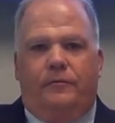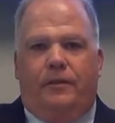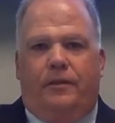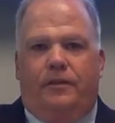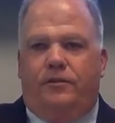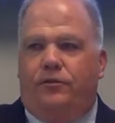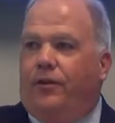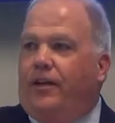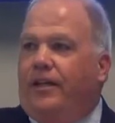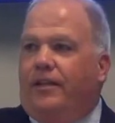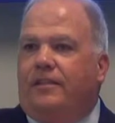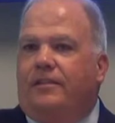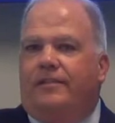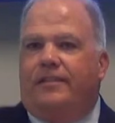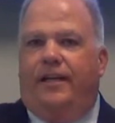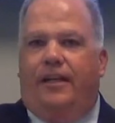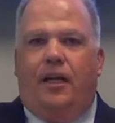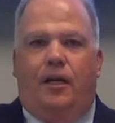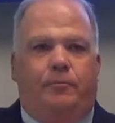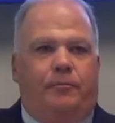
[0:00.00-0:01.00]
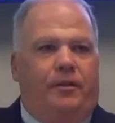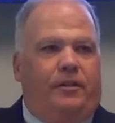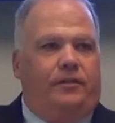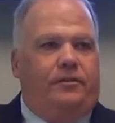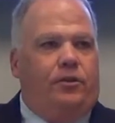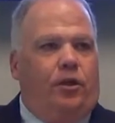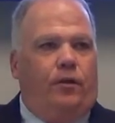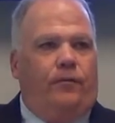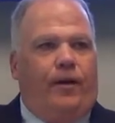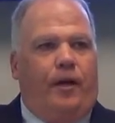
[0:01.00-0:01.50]
As Reagan said, I'm a
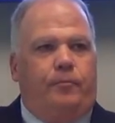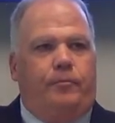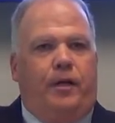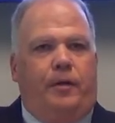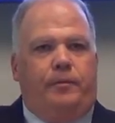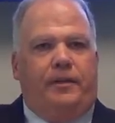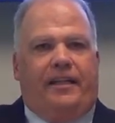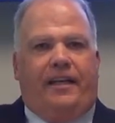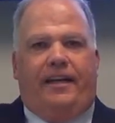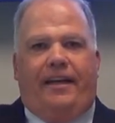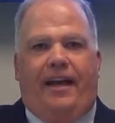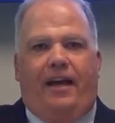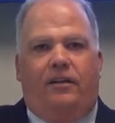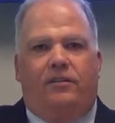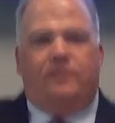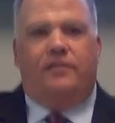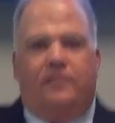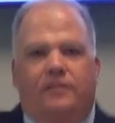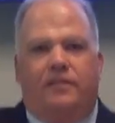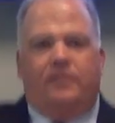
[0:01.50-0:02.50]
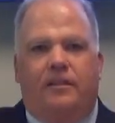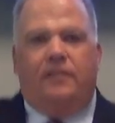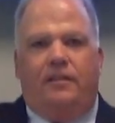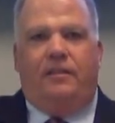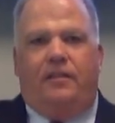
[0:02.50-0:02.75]
certified public accountant.